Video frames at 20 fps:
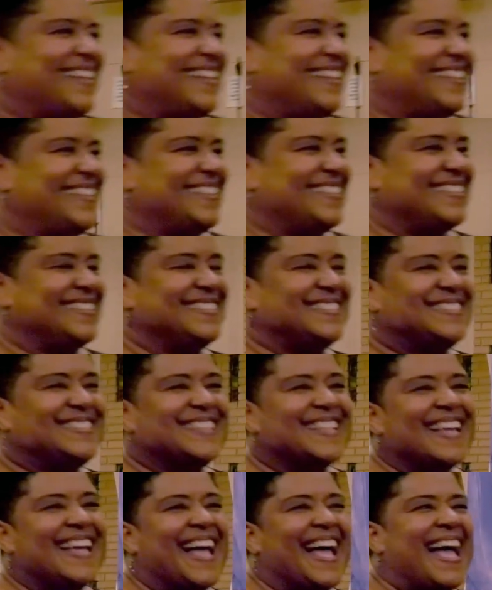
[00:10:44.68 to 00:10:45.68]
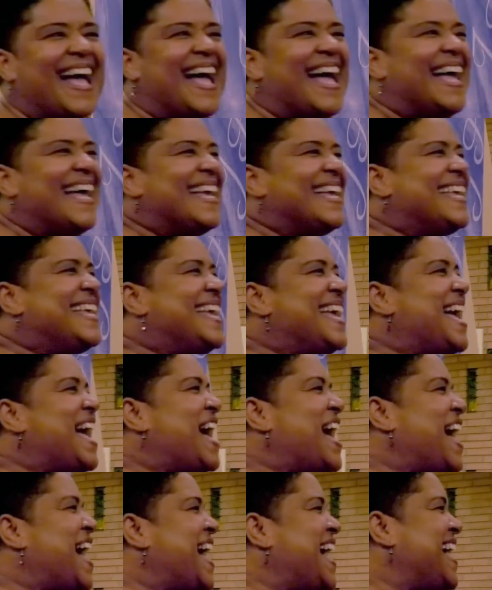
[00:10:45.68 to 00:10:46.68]
impressive to me at all was that the
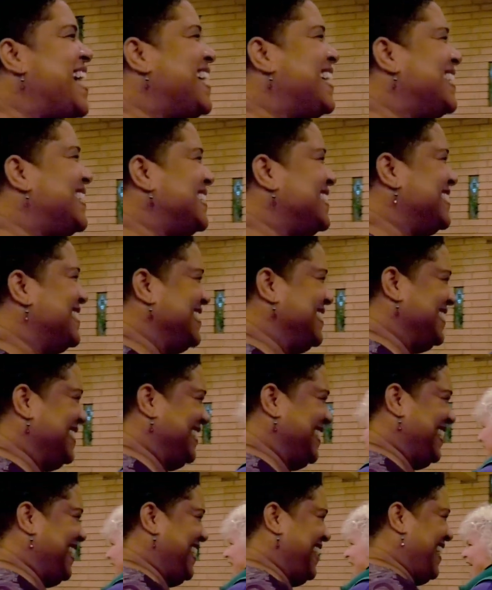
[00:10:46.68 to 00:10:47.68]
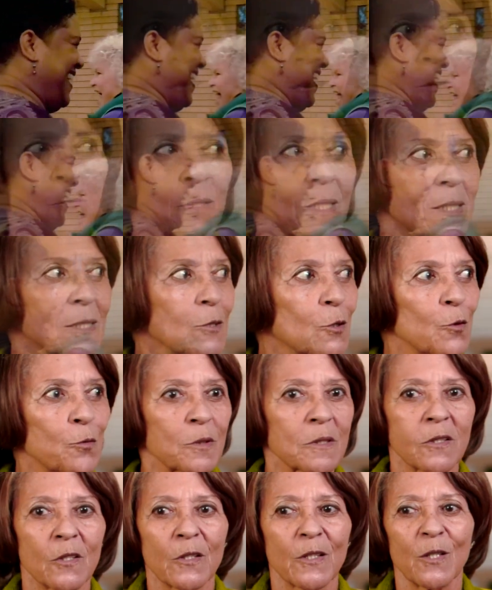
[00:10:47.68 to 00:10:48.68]
pastor did it. And all we could do
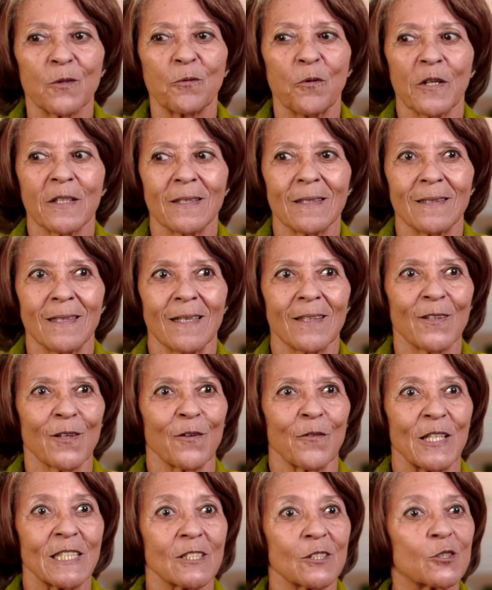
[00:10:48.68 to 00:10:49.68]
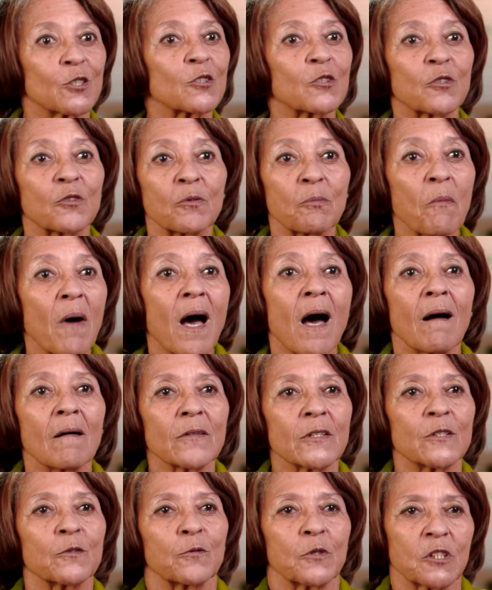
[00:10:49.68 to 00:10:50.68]
was look at one another and just
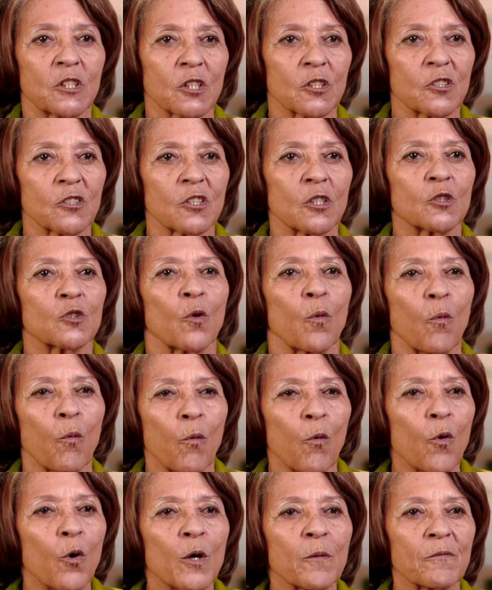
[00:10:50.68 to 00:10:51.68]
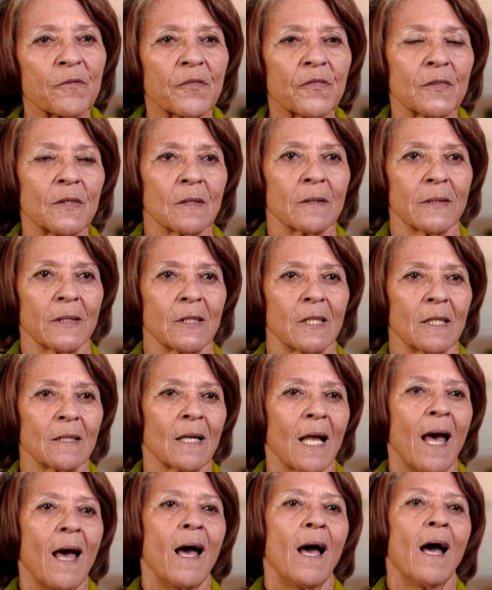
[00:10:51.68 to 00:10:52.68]
smile. It was just such a warm feeling.
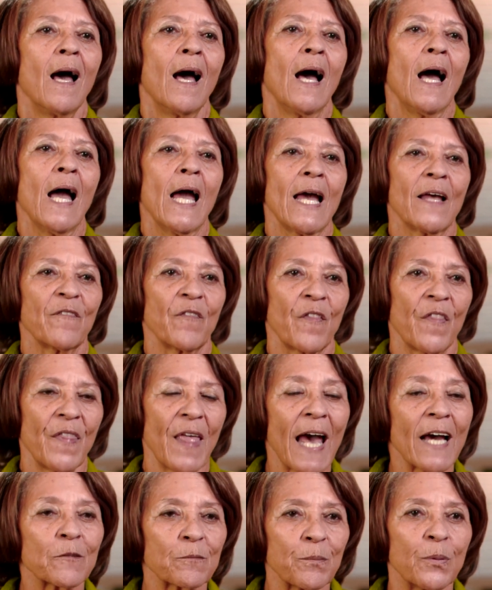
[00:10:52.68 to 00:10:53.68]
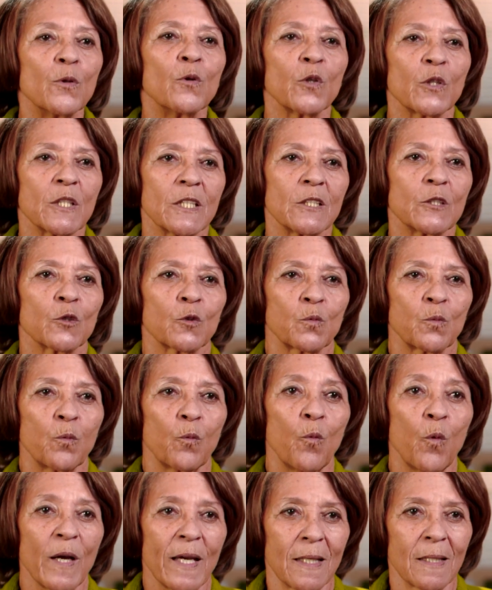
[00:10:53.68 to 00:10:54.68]
And at that point is
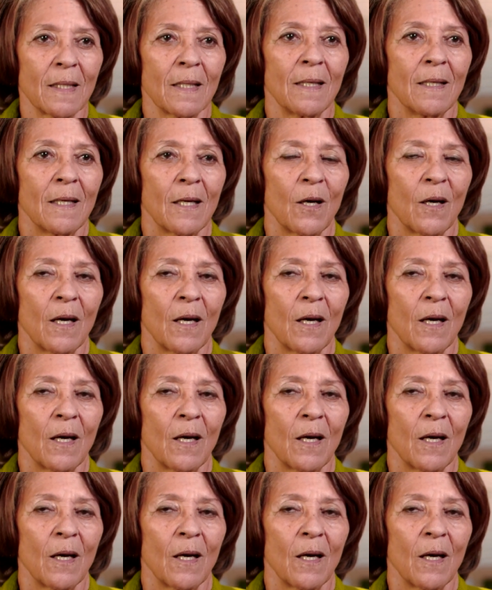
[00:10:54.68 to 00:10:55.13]
when